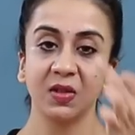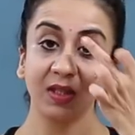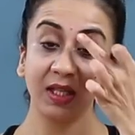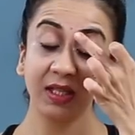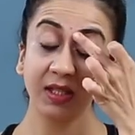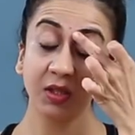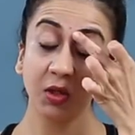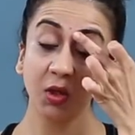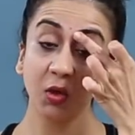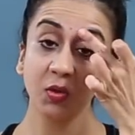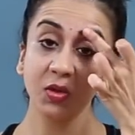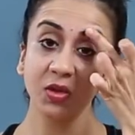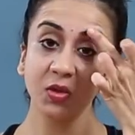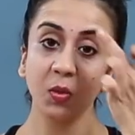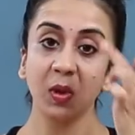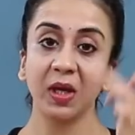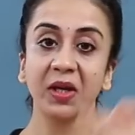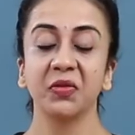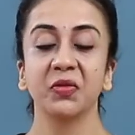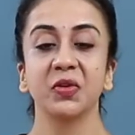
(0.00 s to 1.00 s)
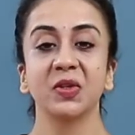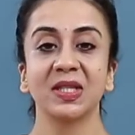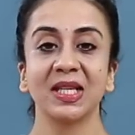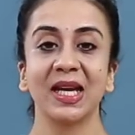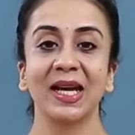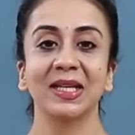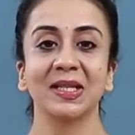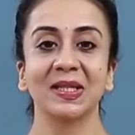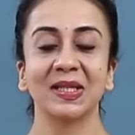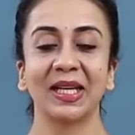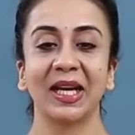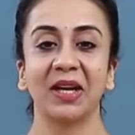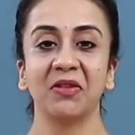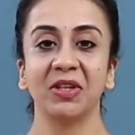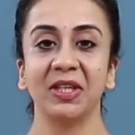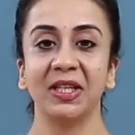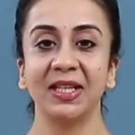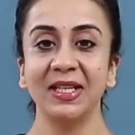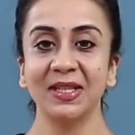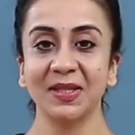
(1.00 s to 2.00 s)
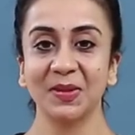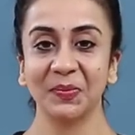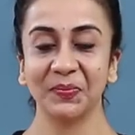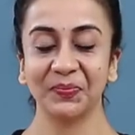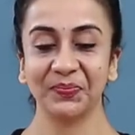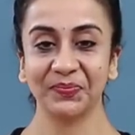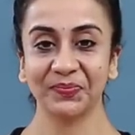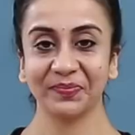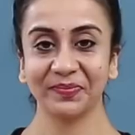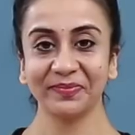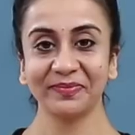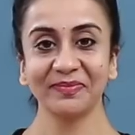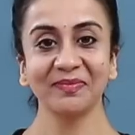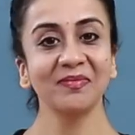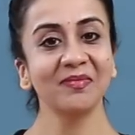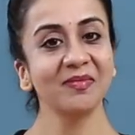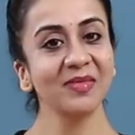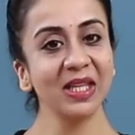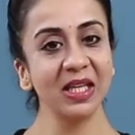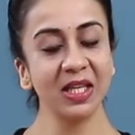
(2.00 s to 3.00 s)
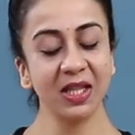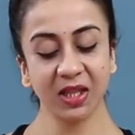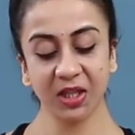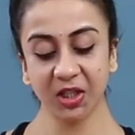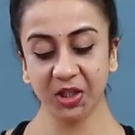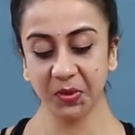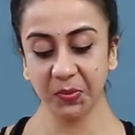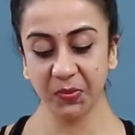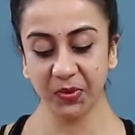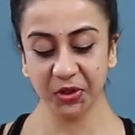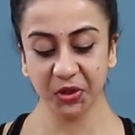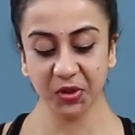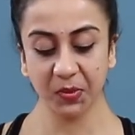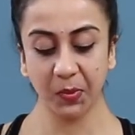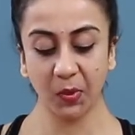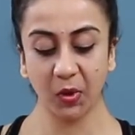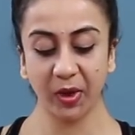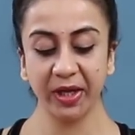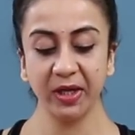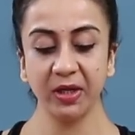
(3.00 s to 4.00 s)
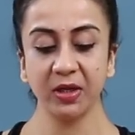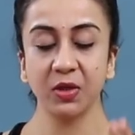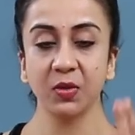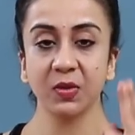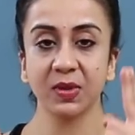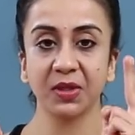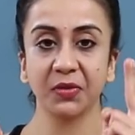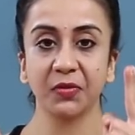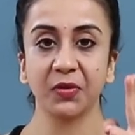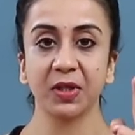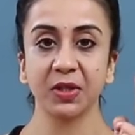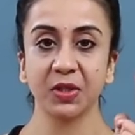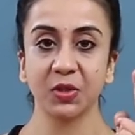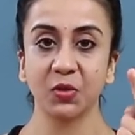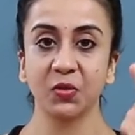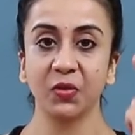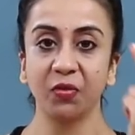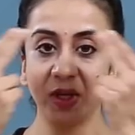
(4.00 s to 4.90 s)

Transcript: That's close to one of your sinus cavities. Third pressure point, use the first 2